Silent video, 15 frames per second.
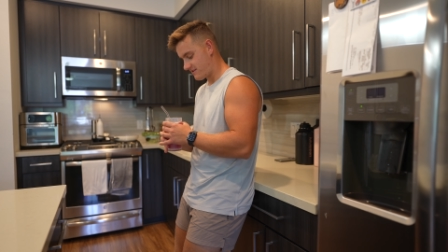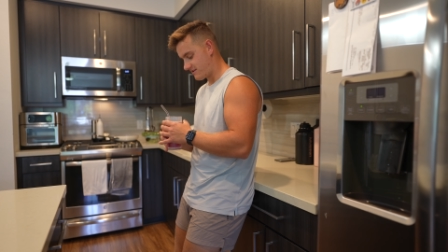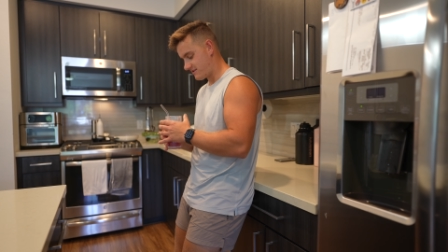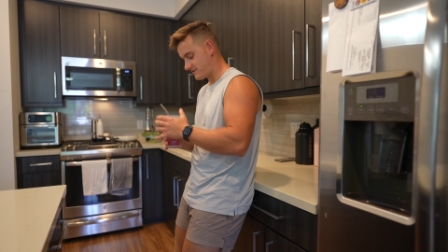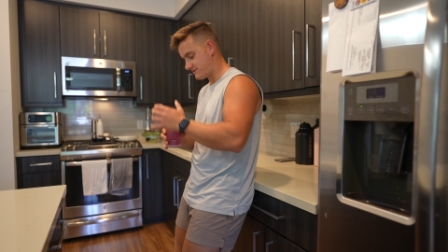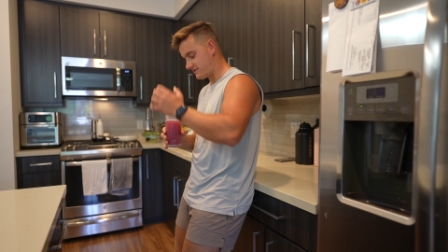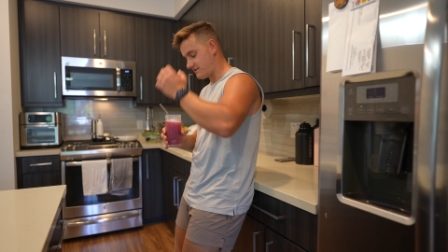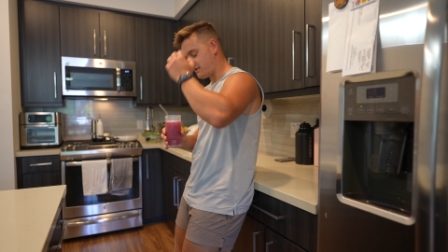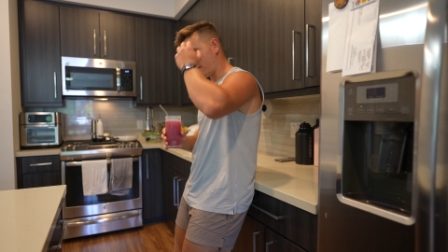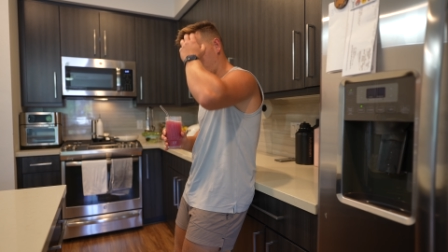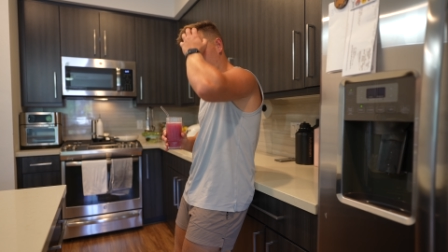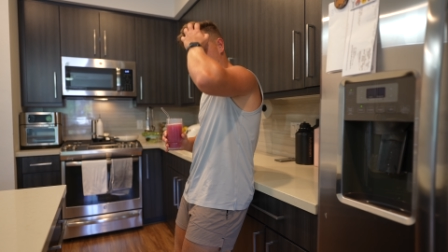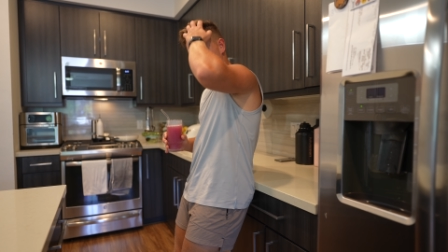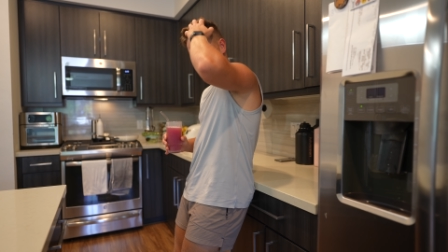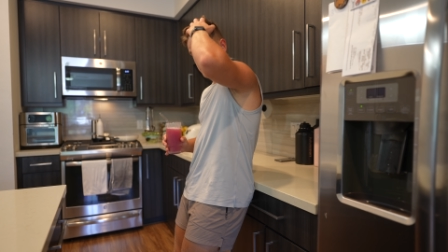there's
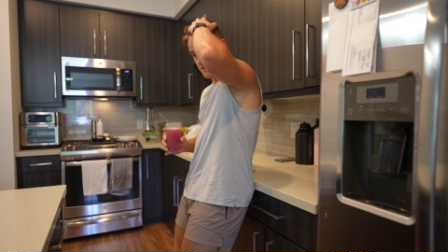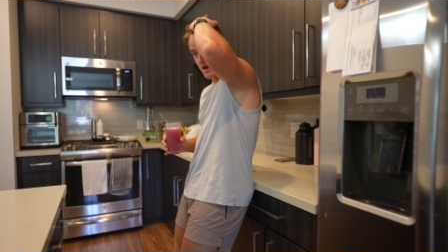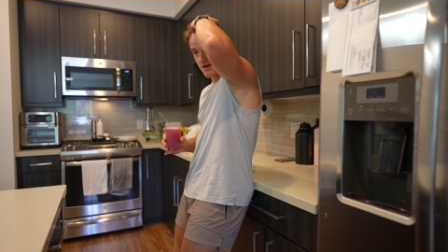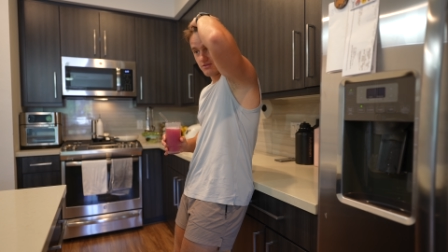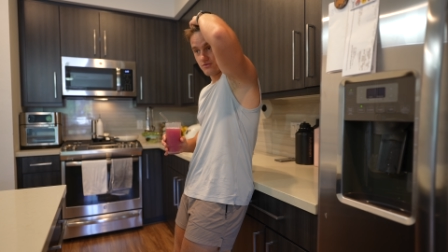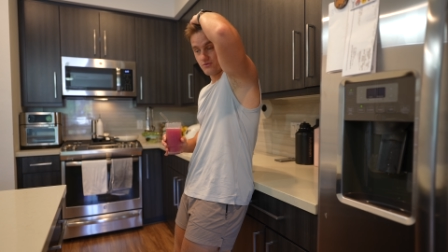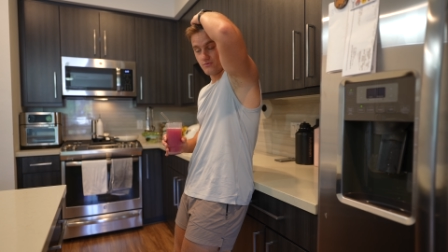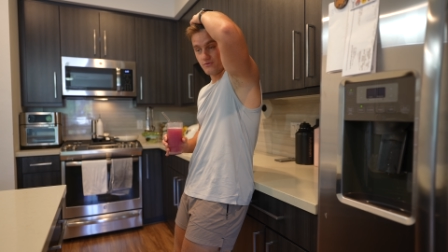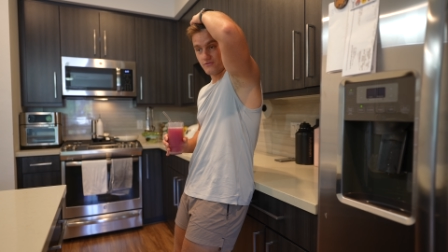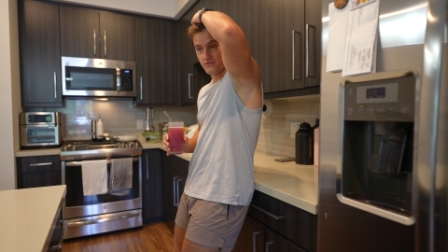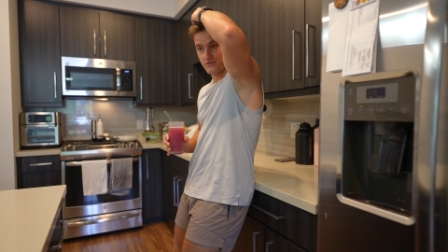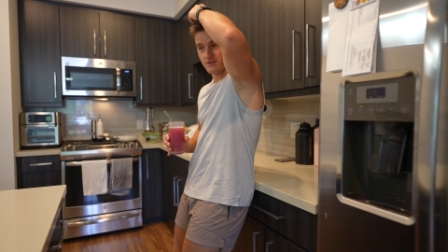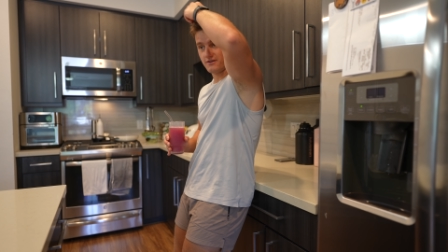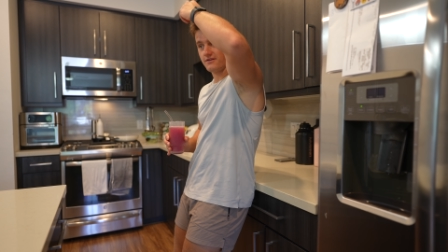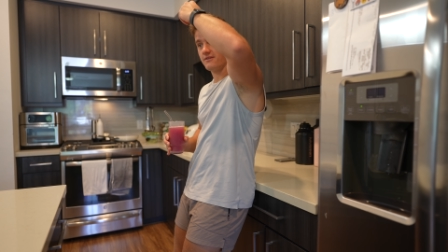a bathroom over
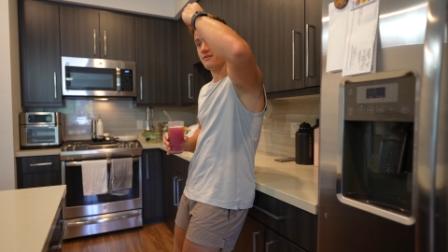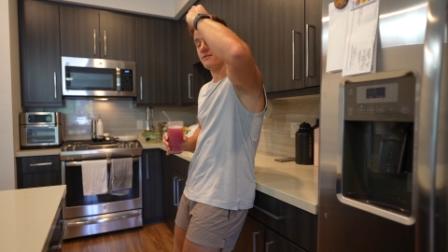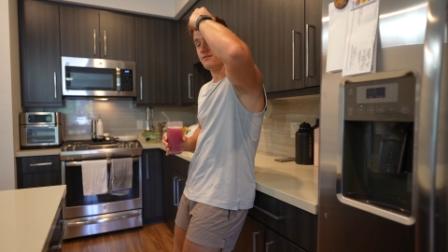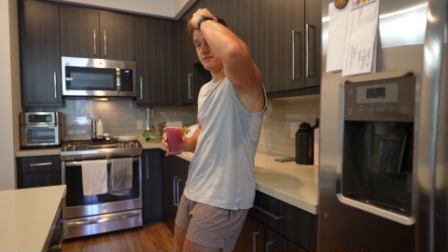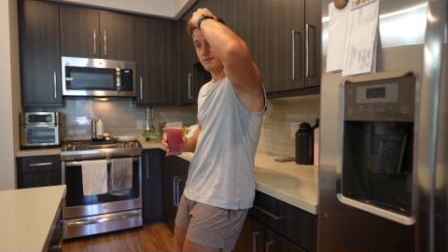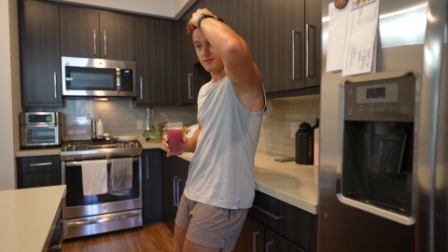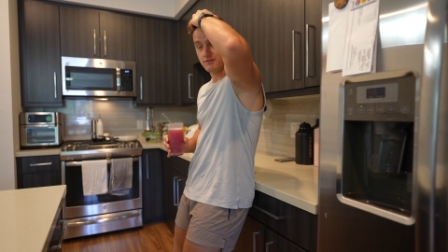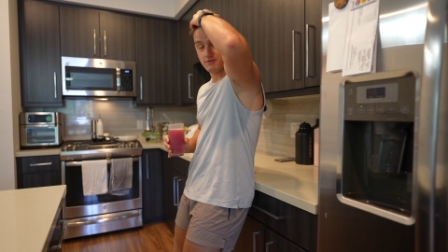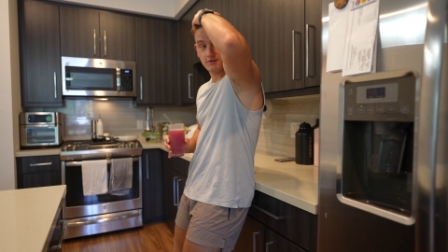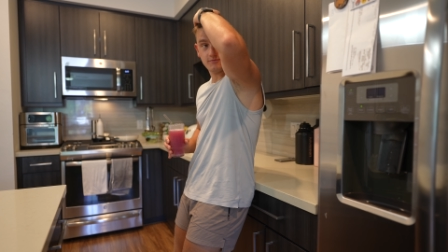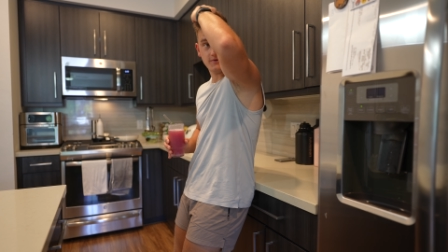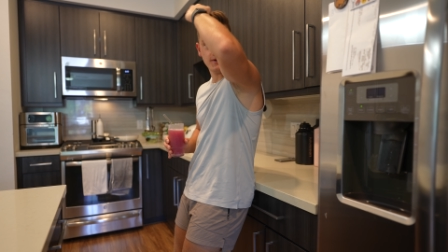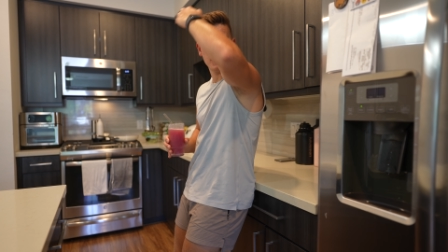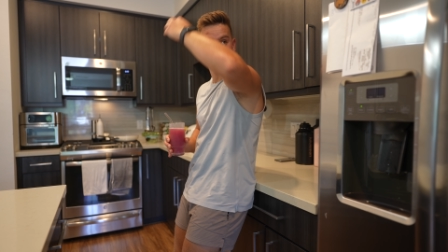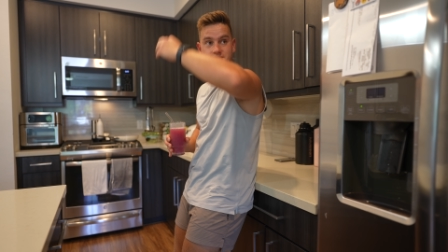there in Torrey
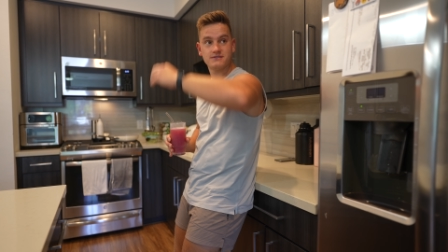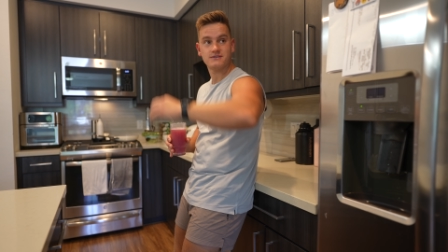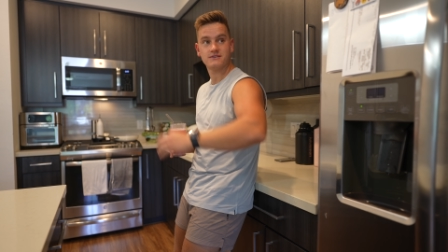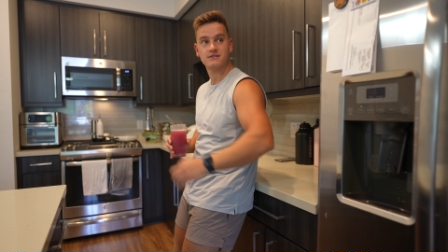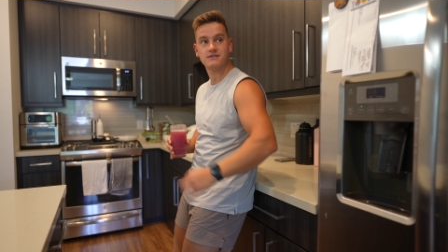Pines